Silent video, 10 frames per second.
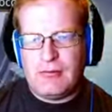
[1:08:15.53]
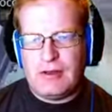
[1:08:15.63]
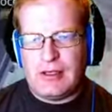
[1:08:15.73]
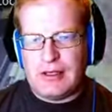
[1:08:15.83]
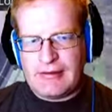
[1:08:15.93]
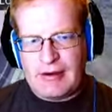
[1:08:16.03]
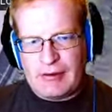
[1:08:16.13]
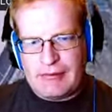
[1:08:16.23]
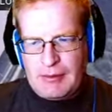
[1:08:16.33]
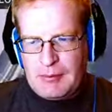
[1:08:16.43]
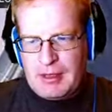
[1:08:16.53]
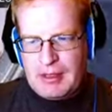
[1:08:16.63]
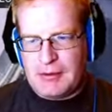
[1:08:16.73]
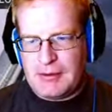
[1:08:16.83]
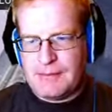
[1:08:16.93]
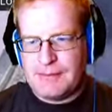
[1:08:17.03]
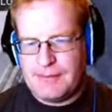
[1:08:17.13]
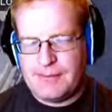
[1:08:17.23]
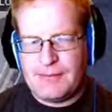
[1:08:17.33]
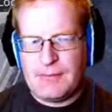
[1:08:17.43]
deletes out everything behind me
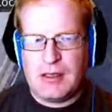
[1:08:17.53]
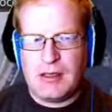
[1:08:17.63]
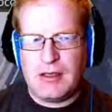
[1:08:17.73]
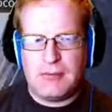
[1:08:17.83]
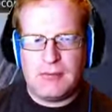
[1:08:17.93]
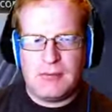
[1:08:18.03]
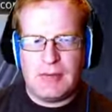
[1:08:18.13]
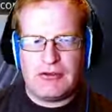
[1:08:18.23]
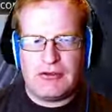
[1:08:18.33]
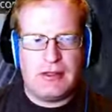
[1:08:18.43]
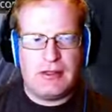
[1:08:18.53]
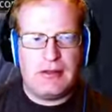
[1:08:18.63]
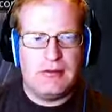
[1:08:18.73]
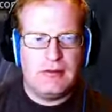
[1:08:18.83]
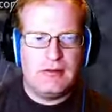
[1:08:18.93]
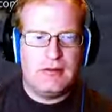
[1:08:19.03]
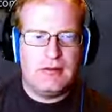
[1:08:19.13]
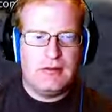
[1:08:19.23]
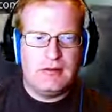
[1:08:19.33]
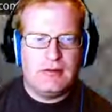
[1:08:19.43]
um, magically.
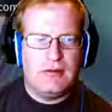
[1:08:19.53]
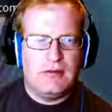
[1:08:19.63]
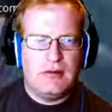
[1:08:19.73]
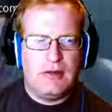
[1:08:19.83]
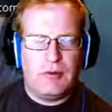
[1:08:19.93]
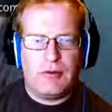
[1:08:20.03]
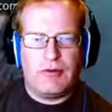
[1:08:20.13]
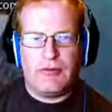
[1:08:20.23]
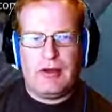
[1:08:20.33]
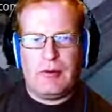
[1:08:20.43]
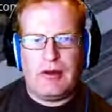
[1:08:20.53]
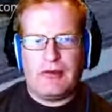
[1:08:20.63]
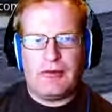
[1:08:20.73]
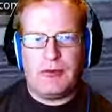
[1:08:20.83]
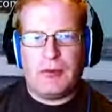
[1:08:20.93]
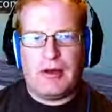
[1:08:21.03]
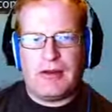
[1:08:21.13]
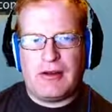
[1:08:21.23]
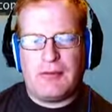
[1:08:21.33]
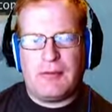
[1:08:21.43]
It works really well,
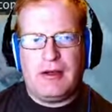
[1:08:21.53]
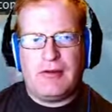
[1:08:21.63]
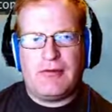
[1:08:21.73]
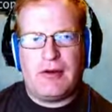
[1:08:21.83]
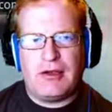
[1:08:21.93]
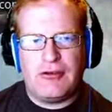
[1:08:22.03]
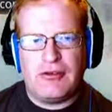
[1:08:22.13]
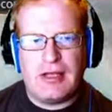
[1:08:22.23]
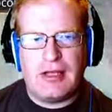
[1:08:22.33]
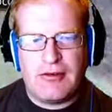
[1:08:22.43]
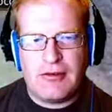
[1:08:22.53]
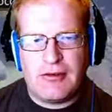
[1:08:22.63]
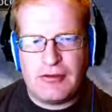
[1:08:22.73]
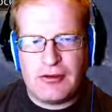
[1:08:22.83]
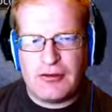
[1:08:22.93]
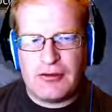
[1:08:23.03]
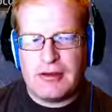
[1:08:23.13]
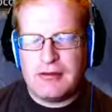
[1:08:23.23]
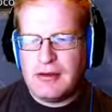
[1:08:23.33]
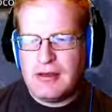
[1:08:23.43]
surprisingly. Speaking of uh, nitrogen gas, there's our
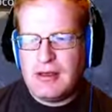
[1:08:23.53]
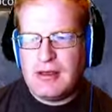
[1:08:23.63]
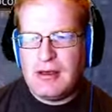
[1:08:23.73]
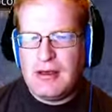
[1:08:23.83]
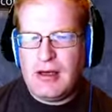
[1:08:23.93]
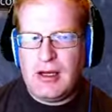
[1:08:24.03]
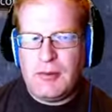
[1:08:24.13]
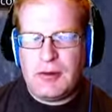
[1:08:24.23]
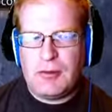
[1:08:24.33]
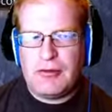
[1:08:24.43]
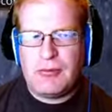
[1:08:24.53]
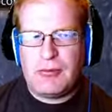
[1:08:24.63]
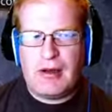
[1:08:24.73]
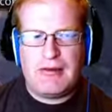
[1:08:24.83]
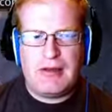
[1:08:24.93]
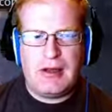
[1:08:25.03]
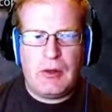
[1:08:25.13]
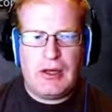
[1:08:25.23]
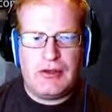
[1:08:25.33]
train. Um, it works surprisingly well,